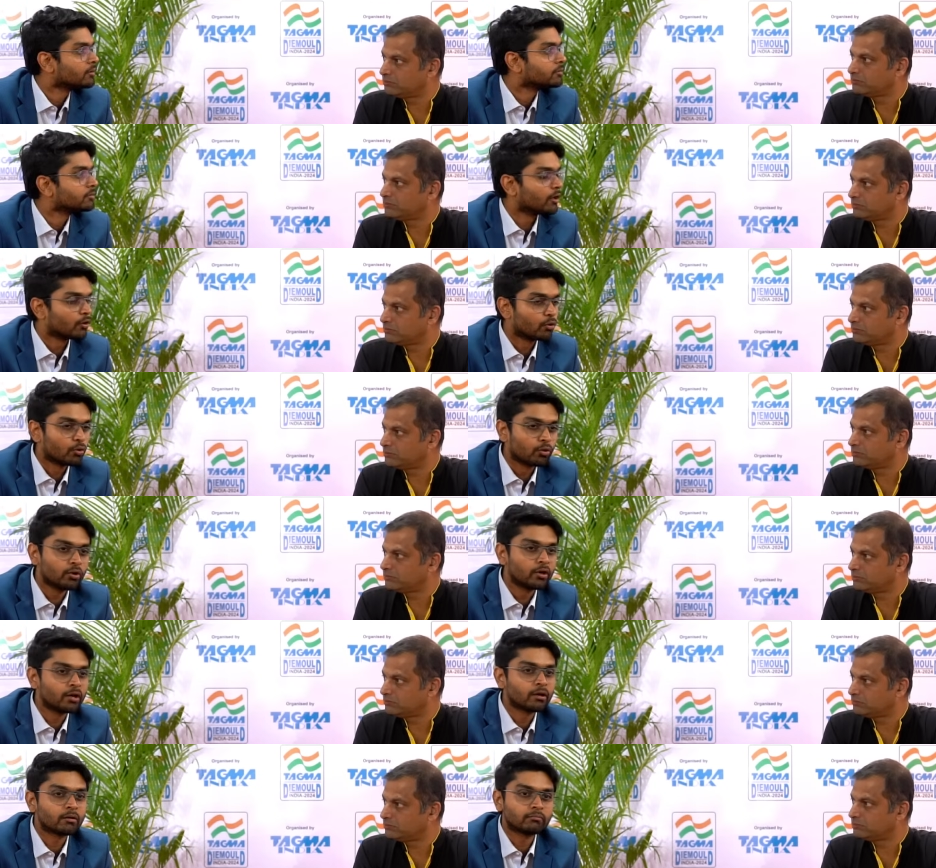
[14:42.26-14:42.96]
Speaker 1: the
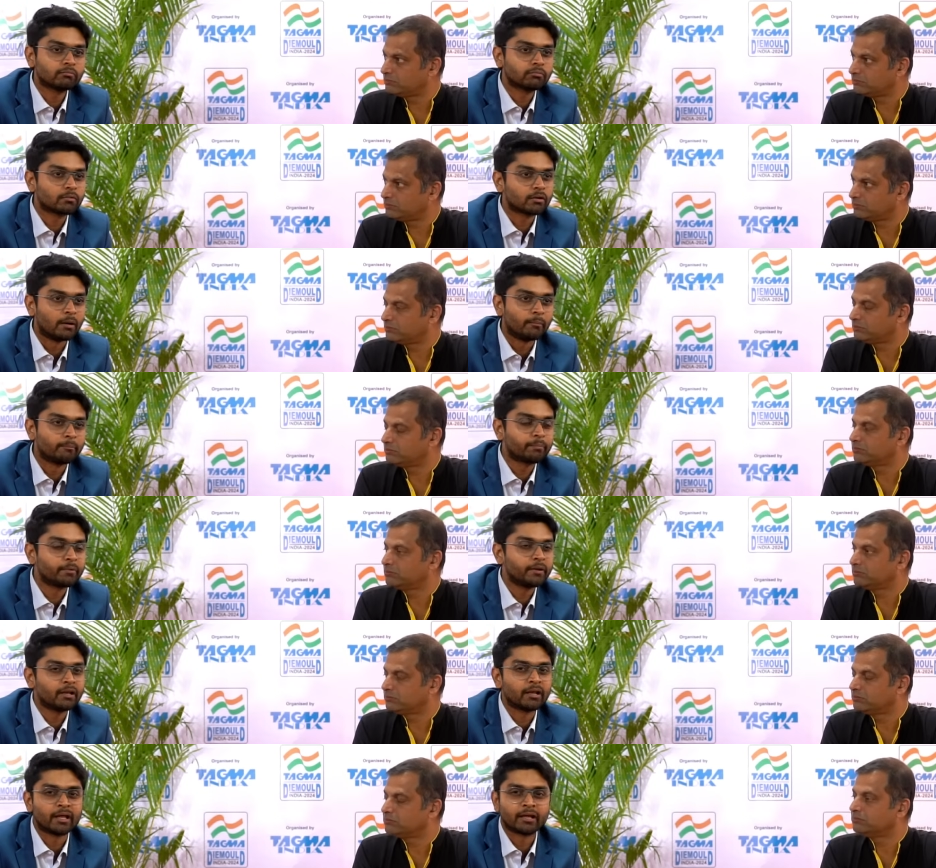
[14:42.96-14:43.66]
whole
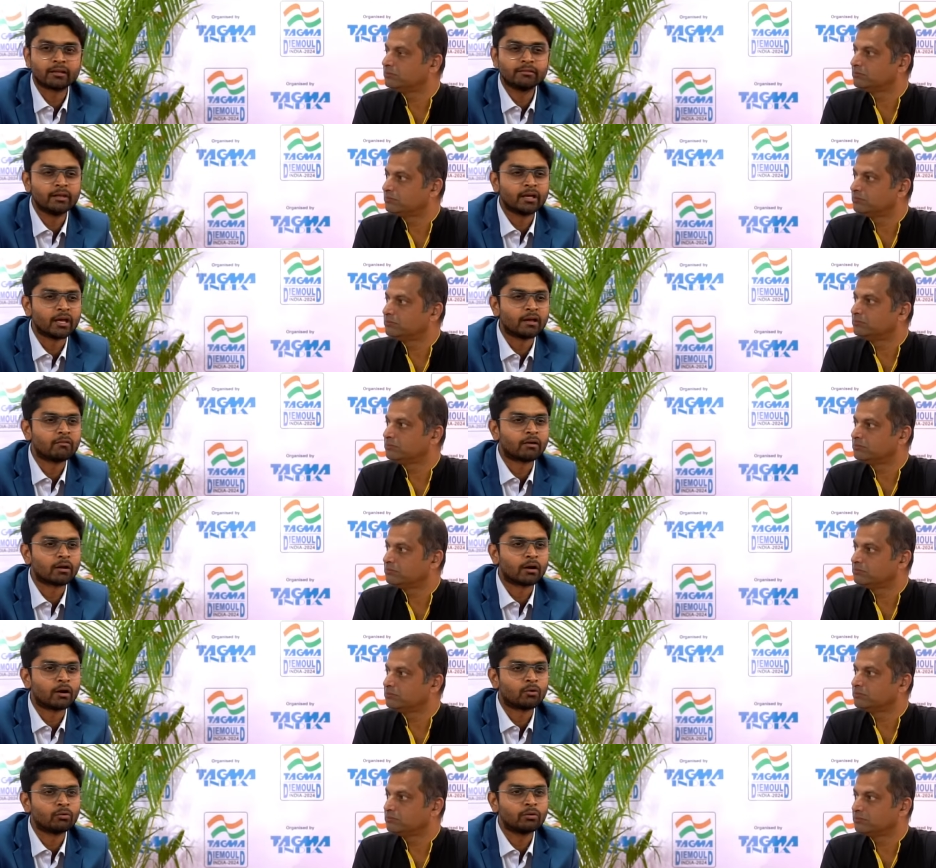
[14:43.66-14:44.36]
company like they have
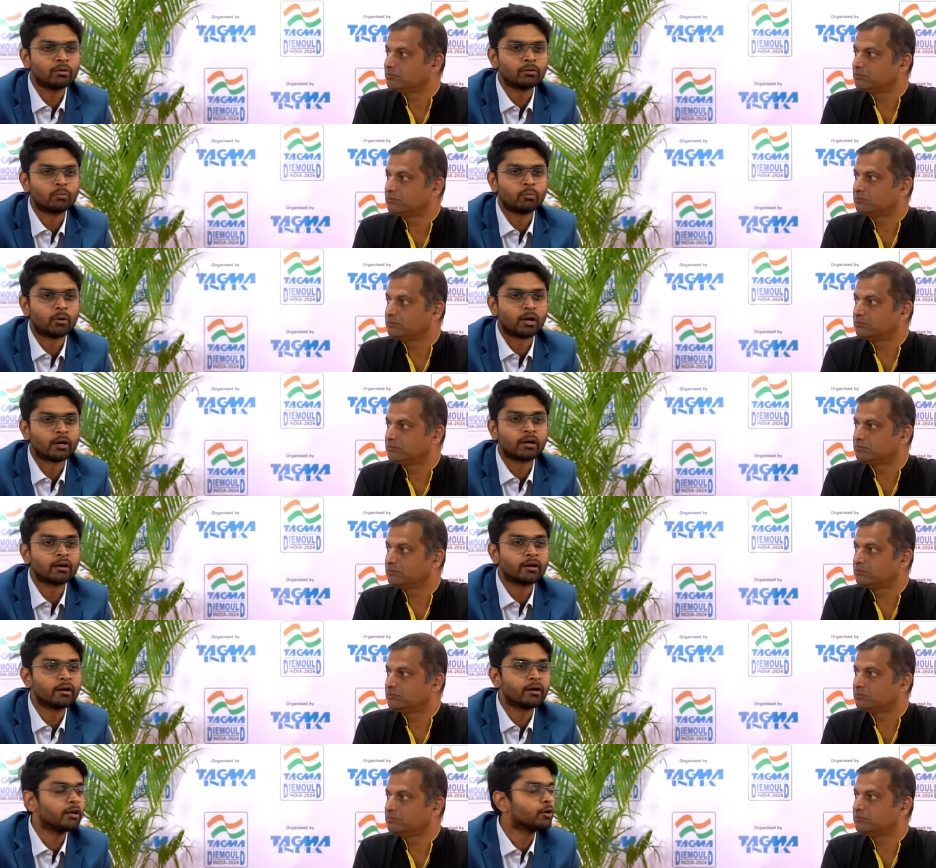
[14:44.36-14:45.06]
around
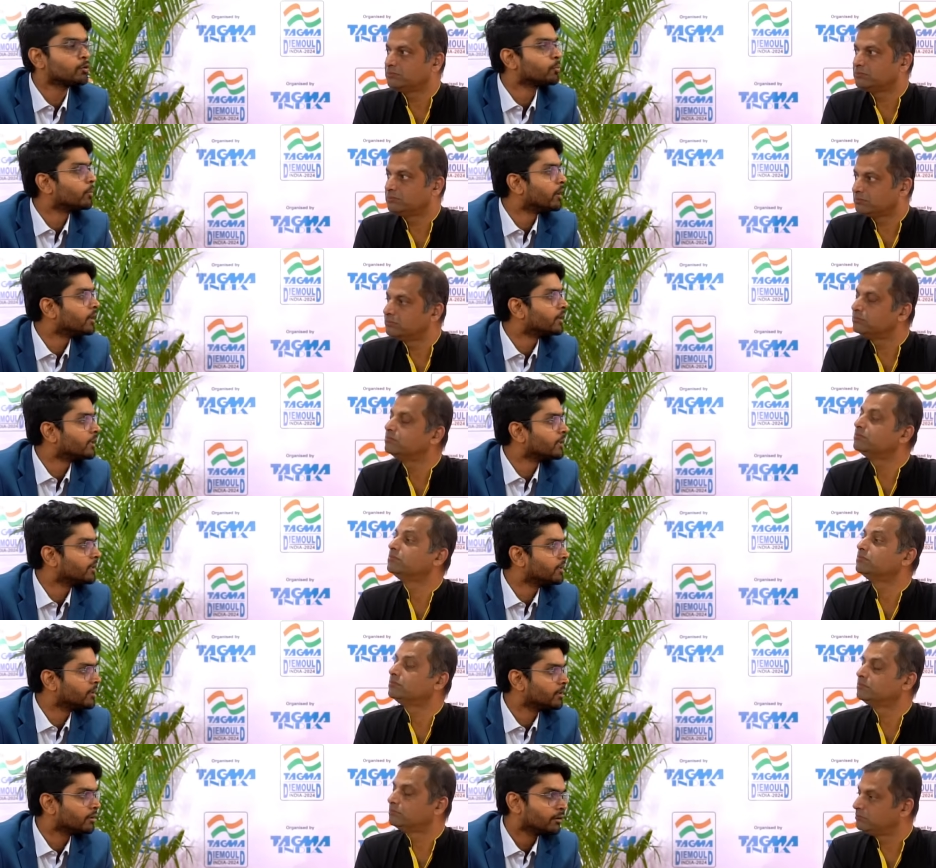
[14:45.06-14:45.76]

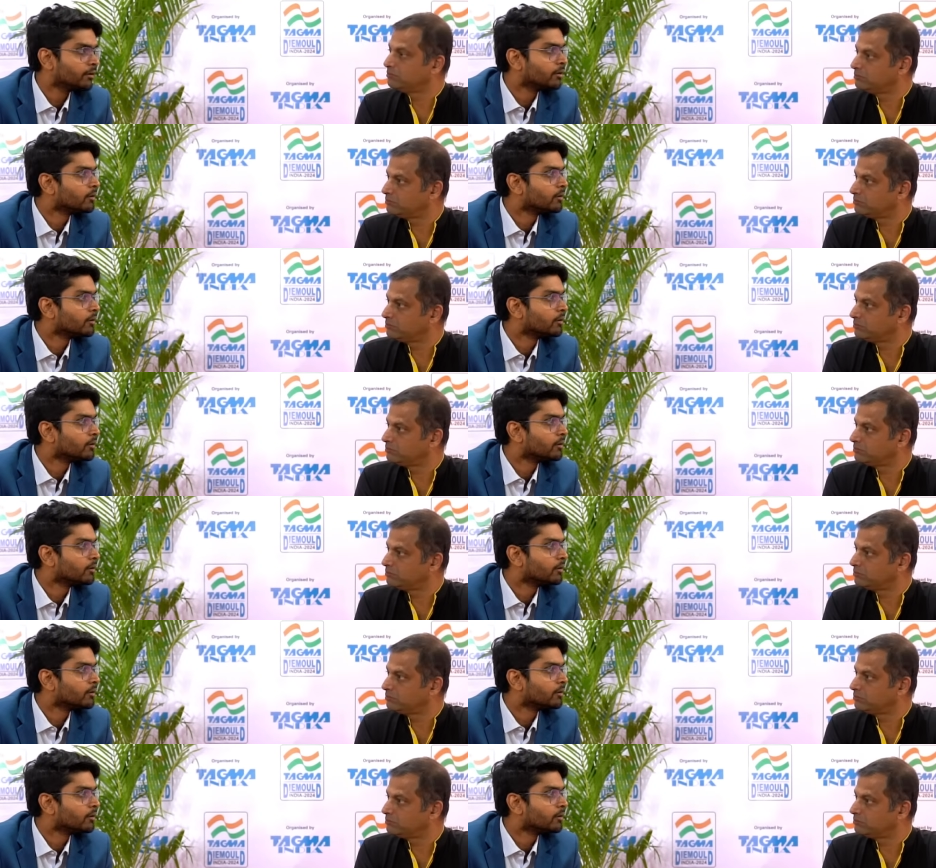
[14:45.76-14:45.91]
120